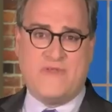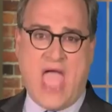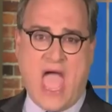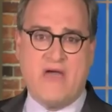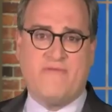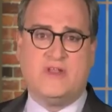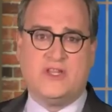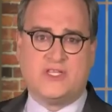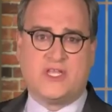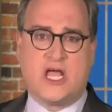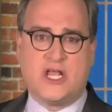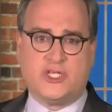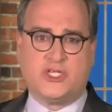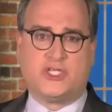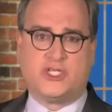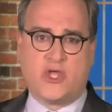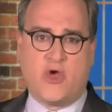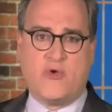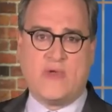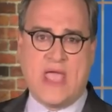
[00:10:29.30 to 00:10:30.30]
you haven't done
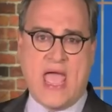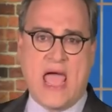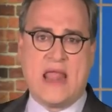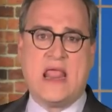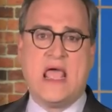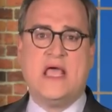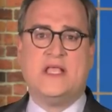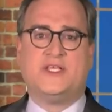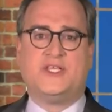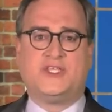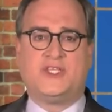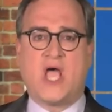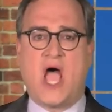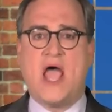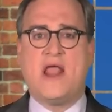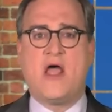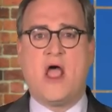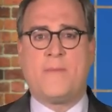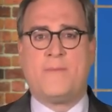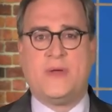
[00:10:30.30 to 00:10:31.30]
so yet,
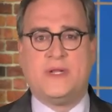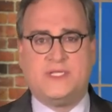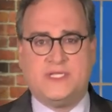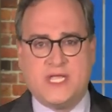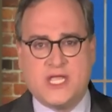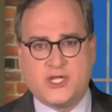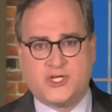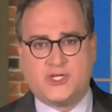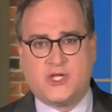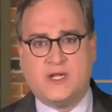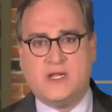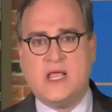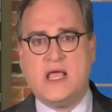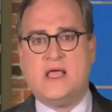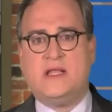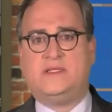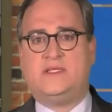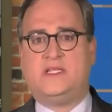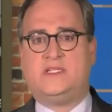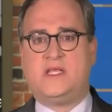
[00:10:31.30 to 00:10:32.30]
sign our petition
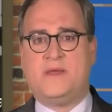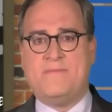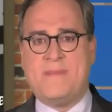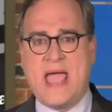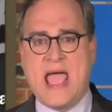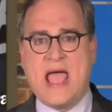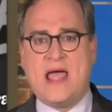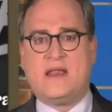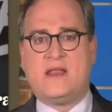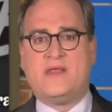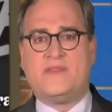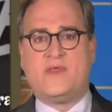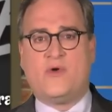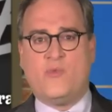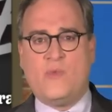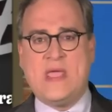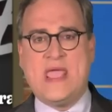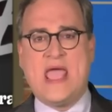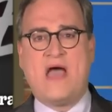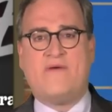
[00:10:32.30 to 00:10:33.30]
to demand that
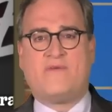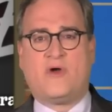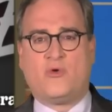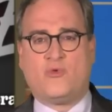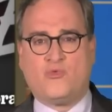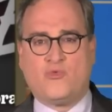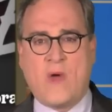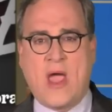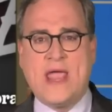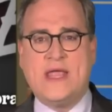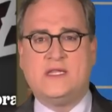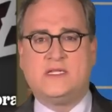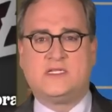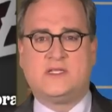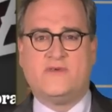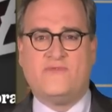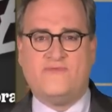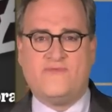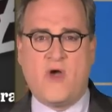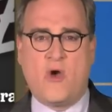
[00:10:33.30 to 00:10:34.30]
we have a right
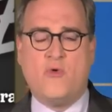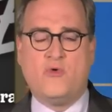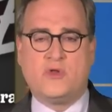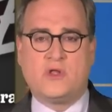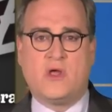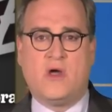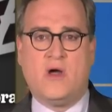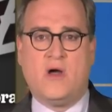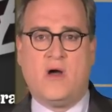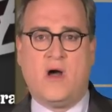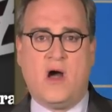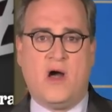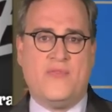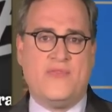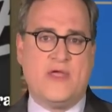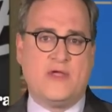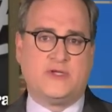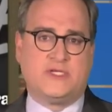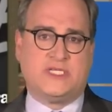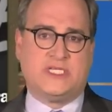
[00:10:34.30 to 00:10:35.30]
to vote on
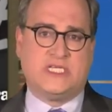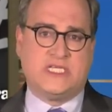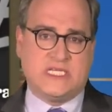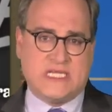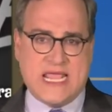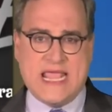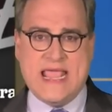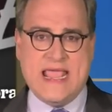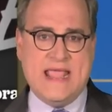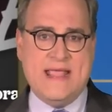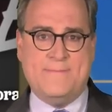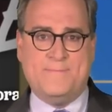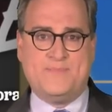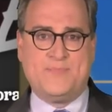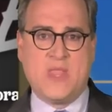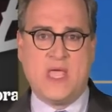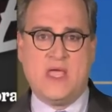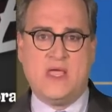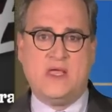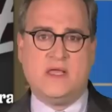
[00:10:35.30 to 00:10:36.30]
their
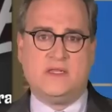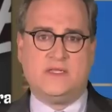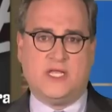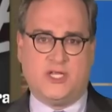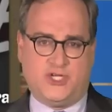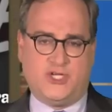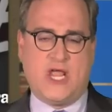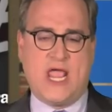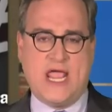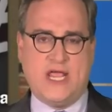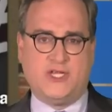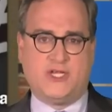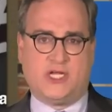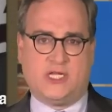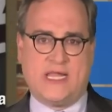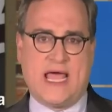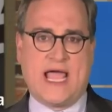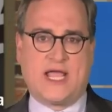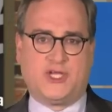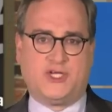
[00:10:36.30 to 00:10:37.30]
scheme to change
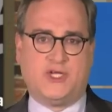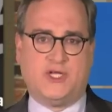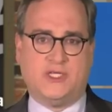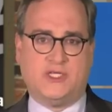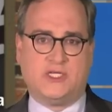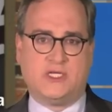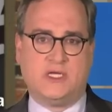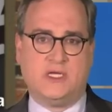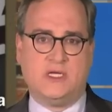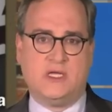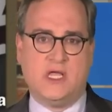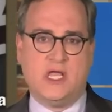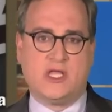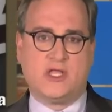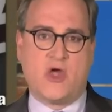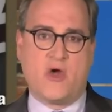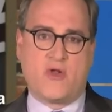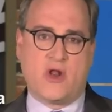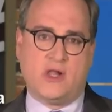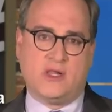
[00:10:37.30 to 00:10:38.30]
elections.
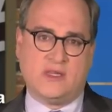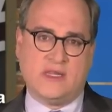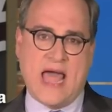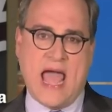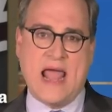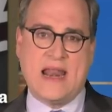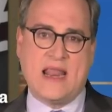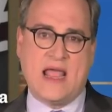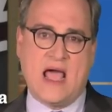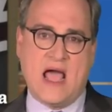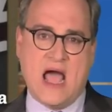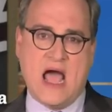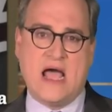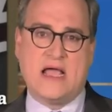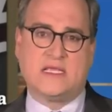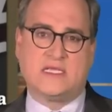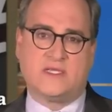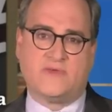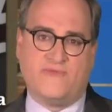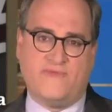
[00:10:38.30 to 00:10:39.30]
Go to
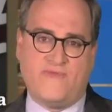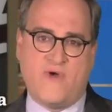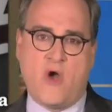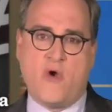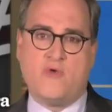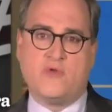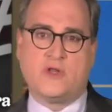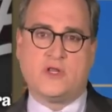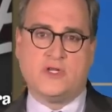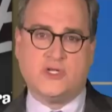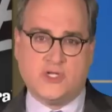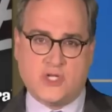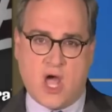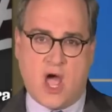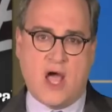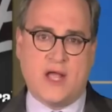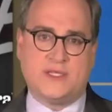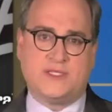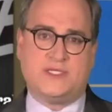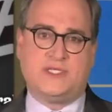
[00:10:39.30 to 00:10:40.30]

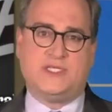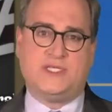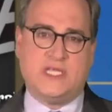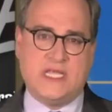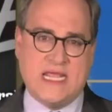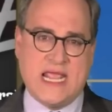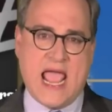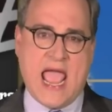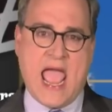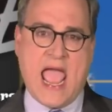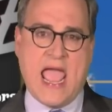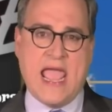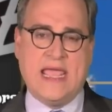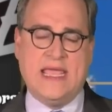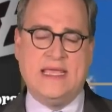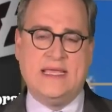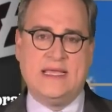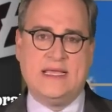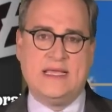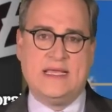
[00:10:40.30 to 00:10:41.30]

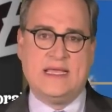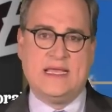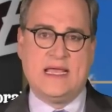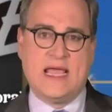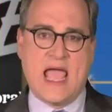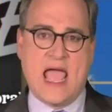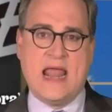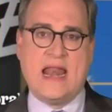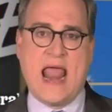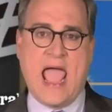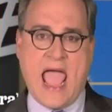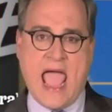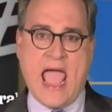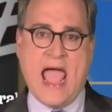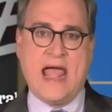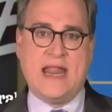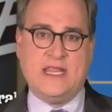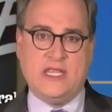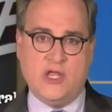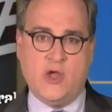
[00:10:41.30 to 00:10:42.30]
letusvote.ca and
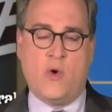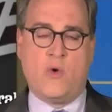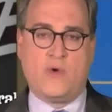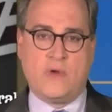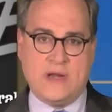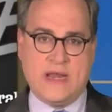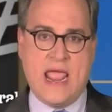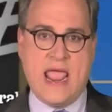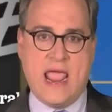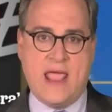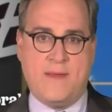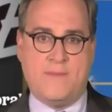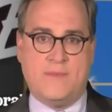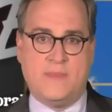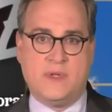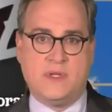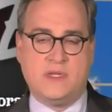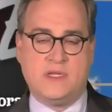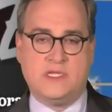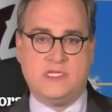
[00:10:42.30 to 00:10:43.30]
add your
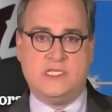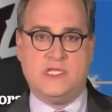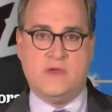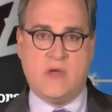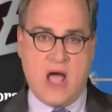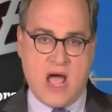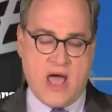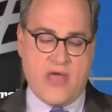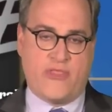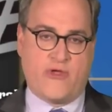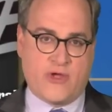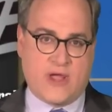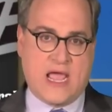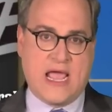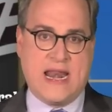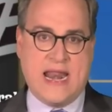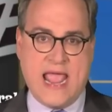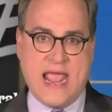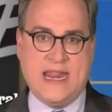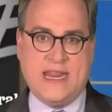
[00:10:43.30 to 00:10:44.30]
name to other
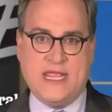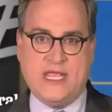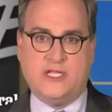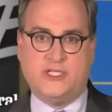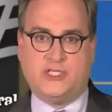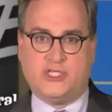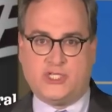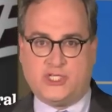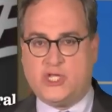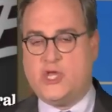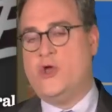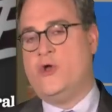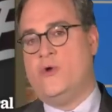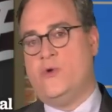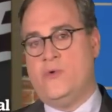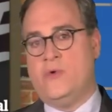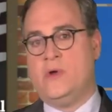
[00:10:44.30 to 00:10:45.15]
Canadians too.